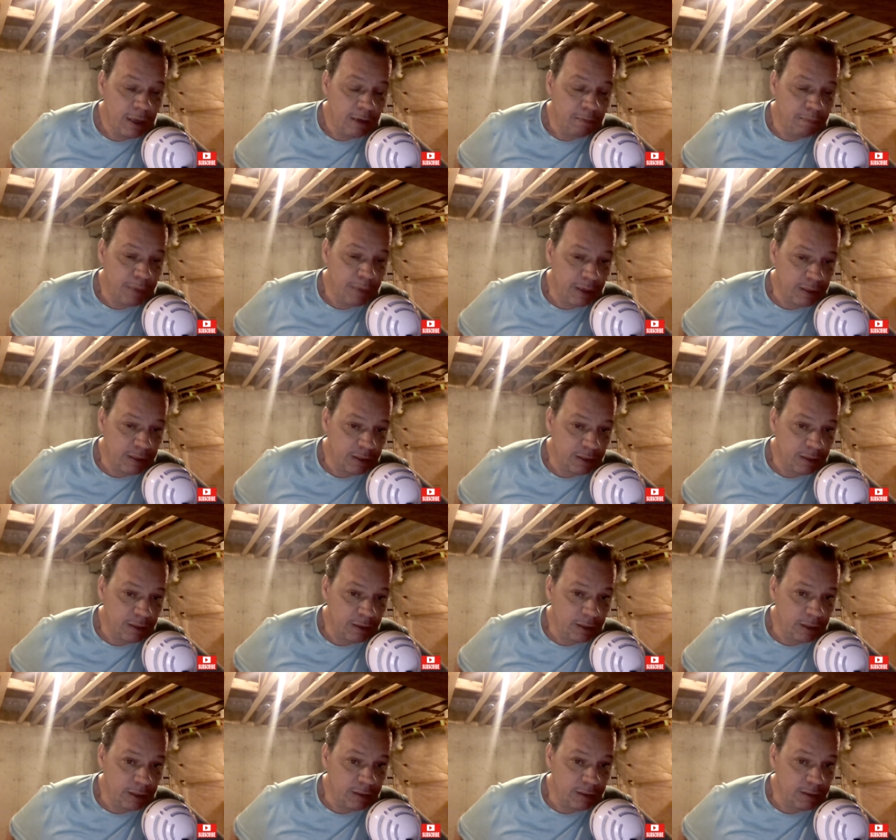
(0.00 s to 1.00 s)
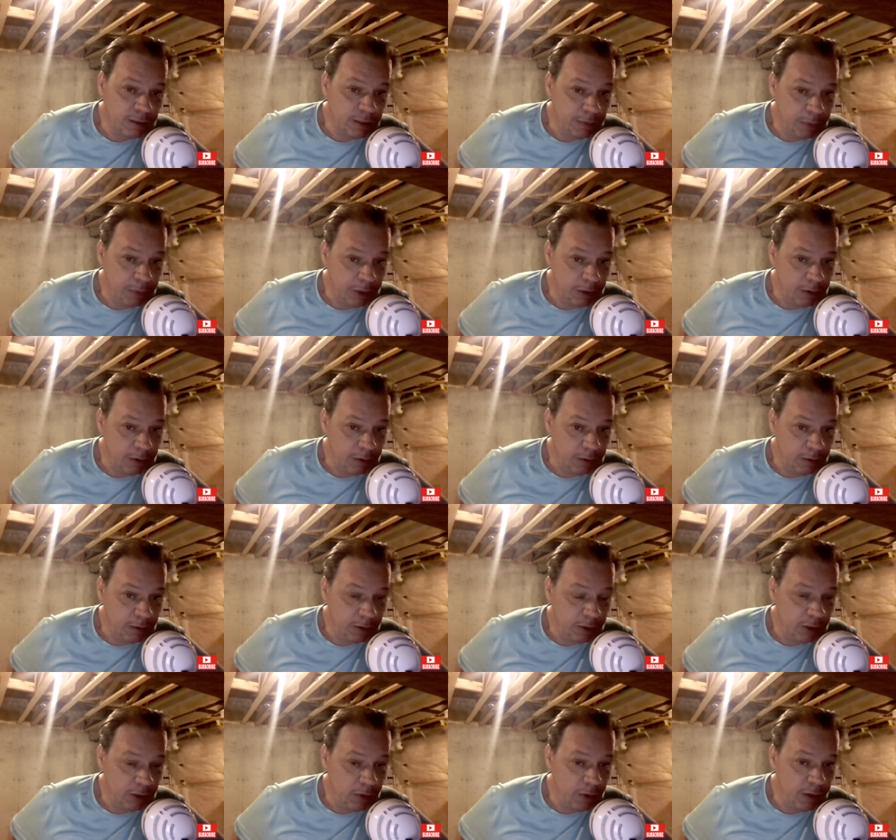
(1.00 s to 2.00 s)
basically disappear
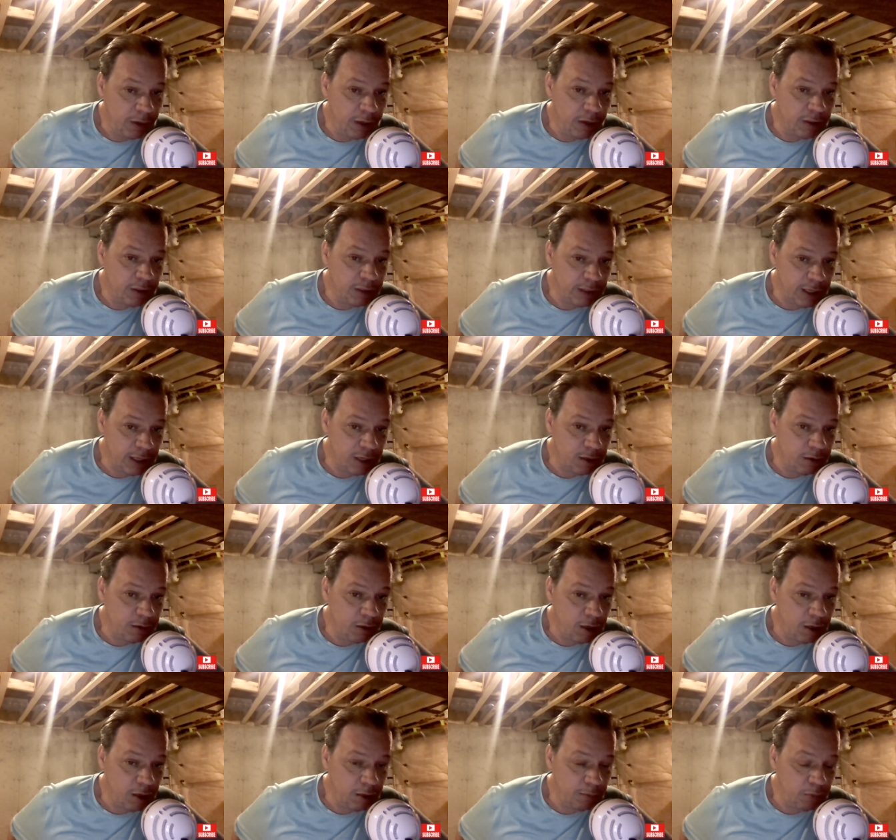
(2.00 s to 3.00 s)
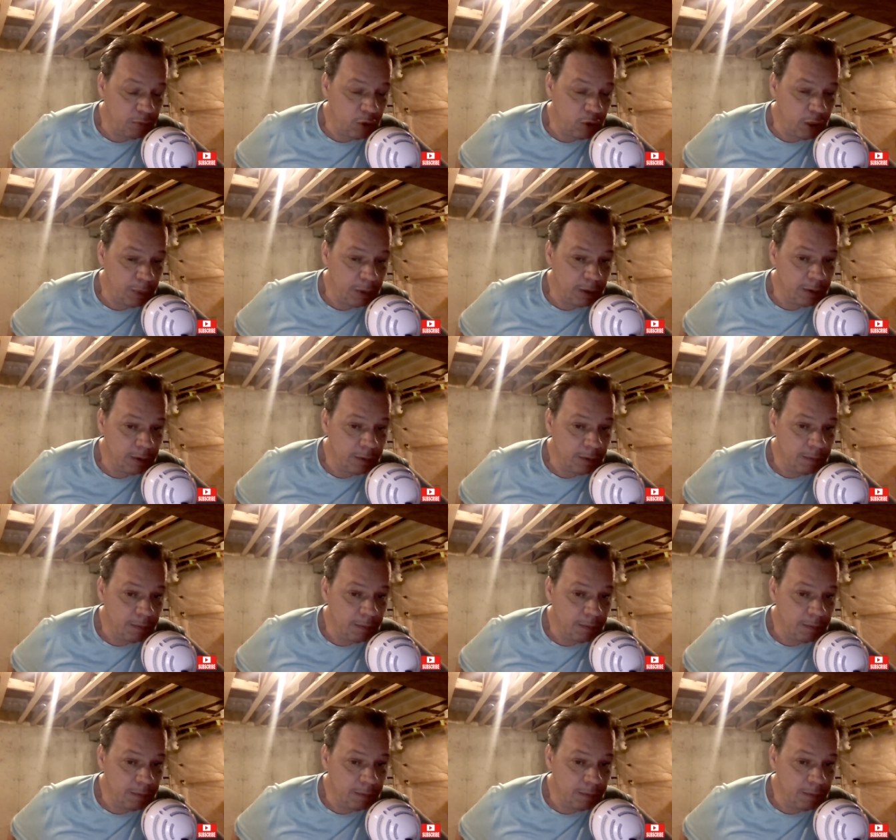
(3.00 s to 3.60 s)
and you only get your standard unemployment.